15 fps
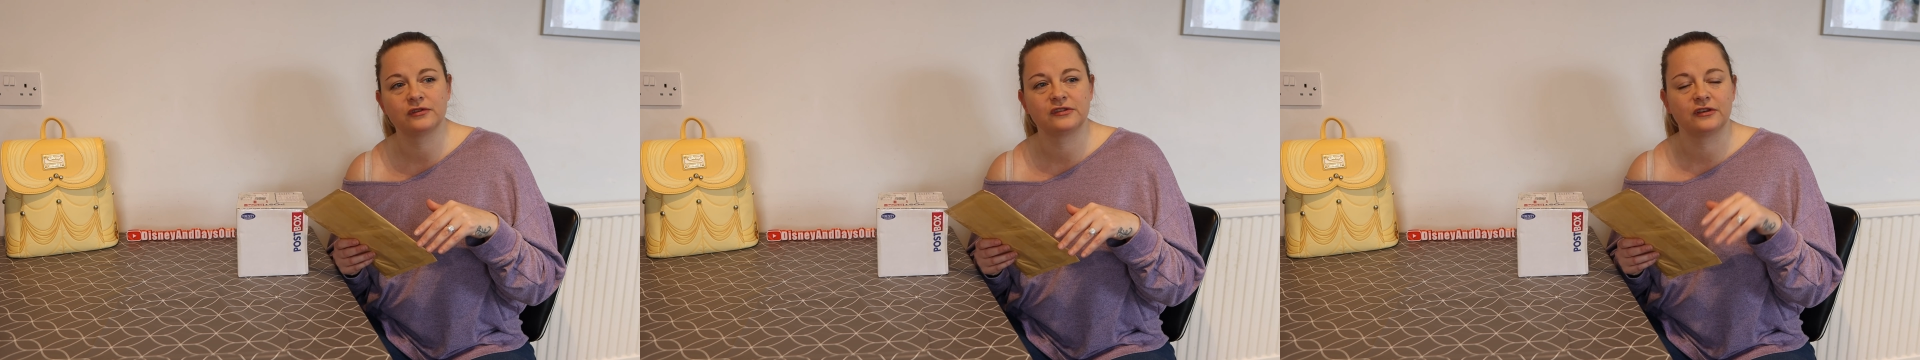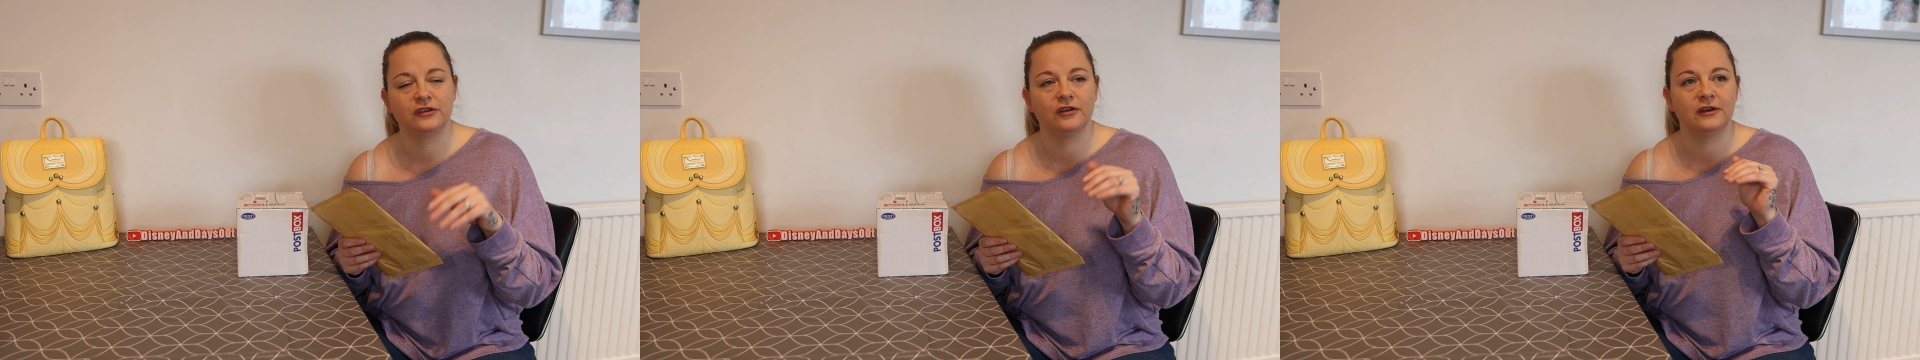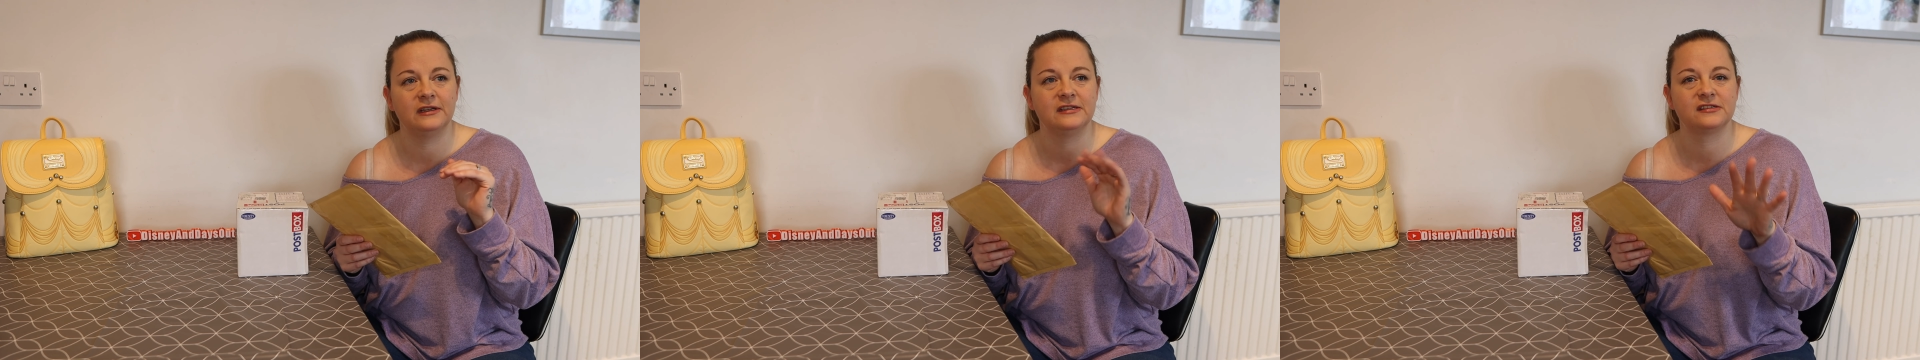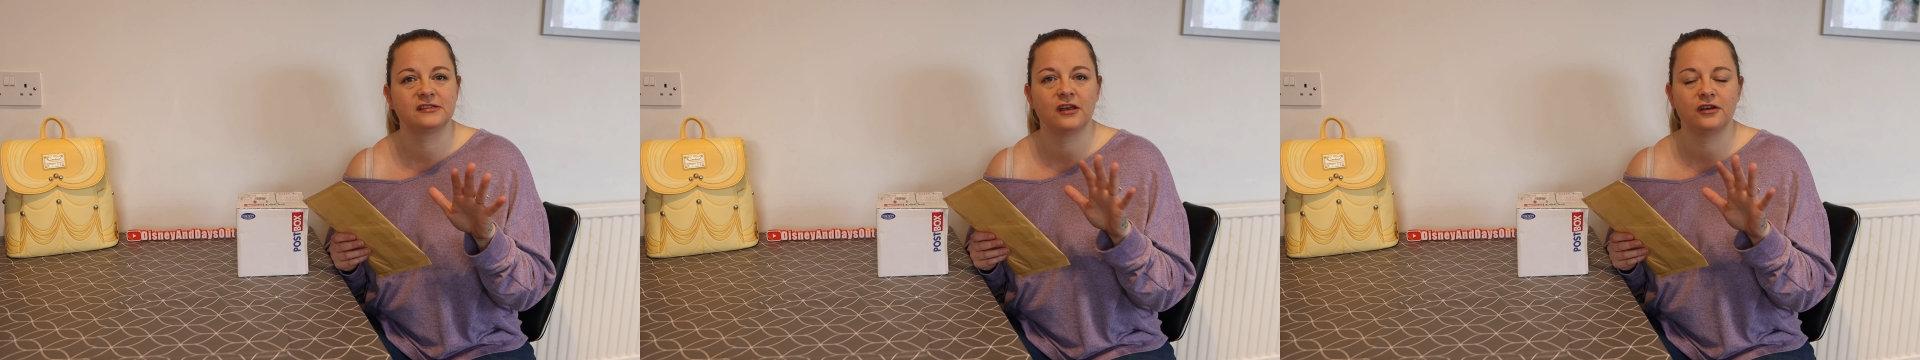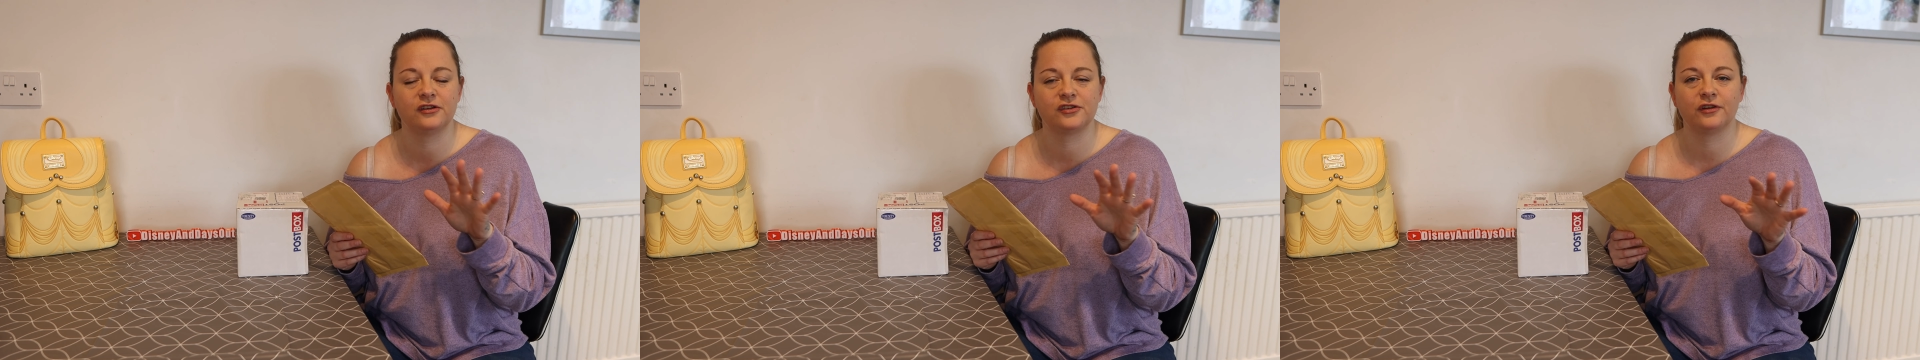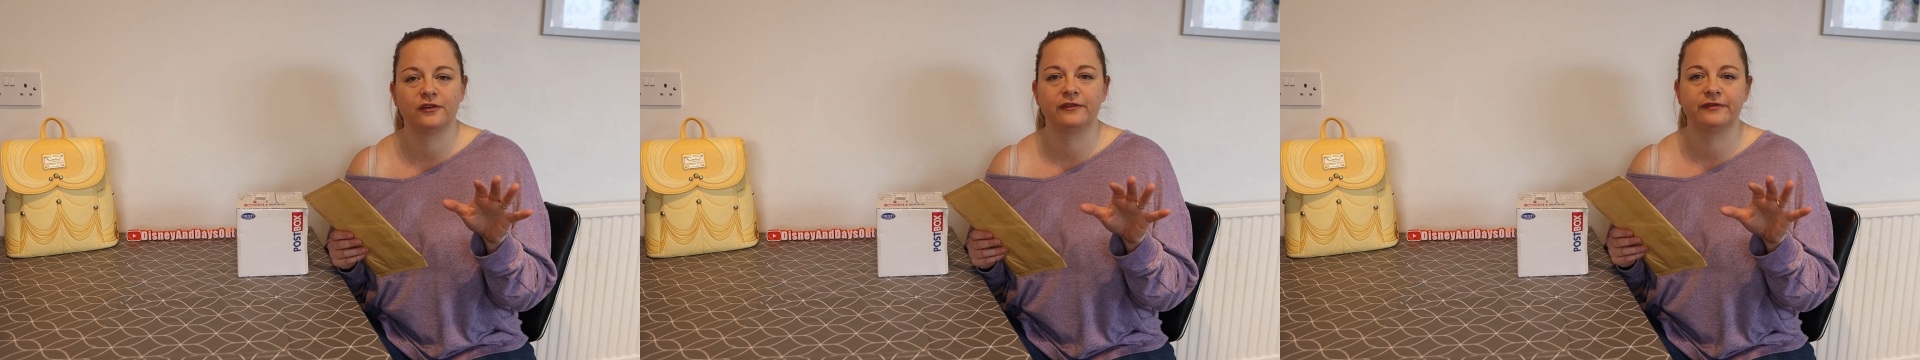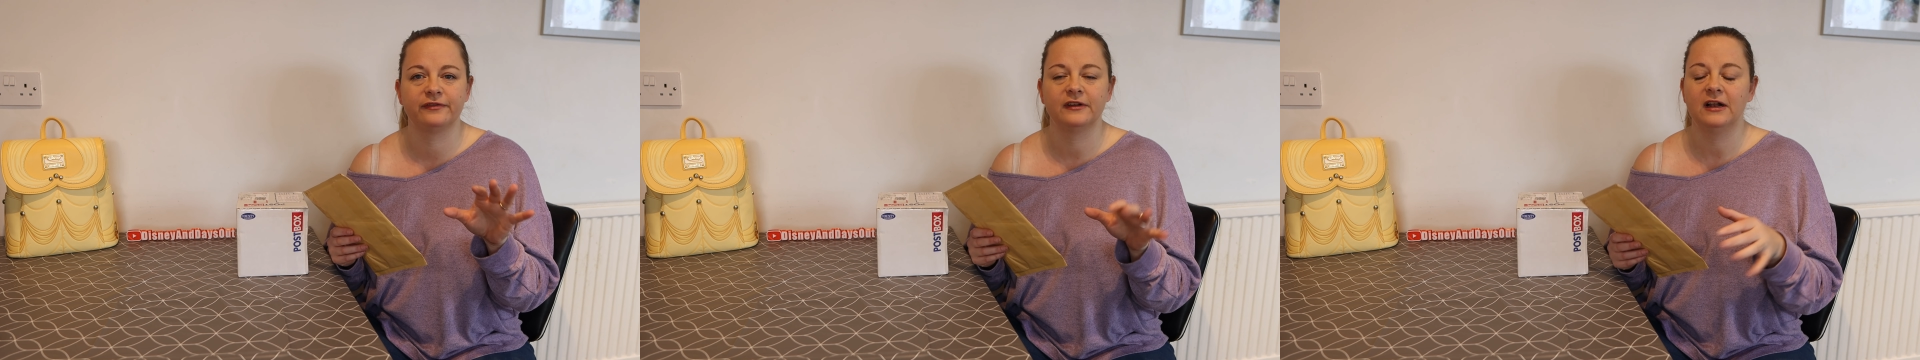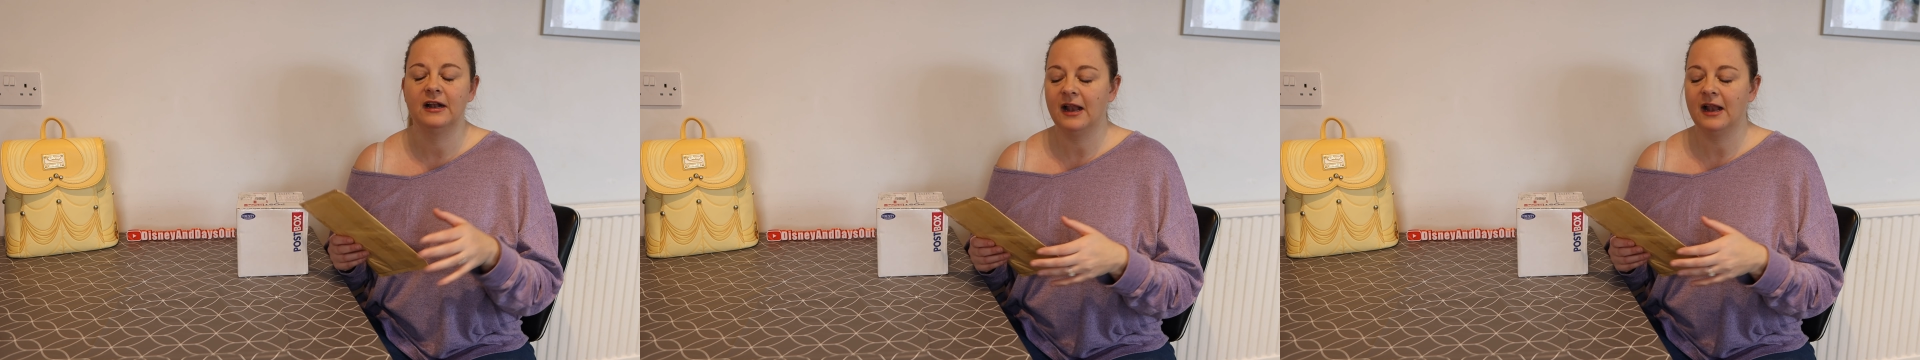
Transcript: so you're in search of.